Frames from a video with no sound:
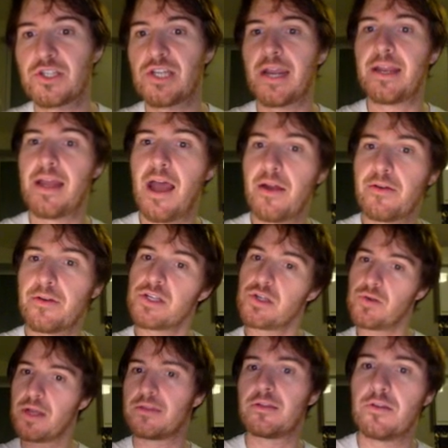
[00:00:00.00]
Check it out. Did you
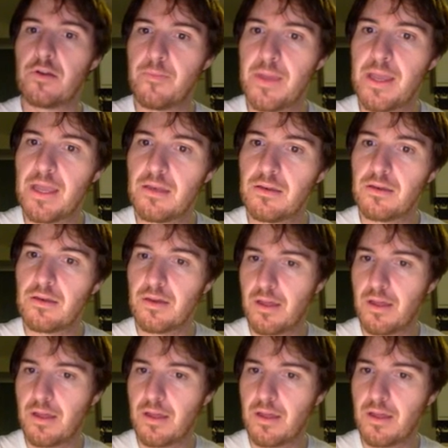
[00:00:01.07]
get the domain?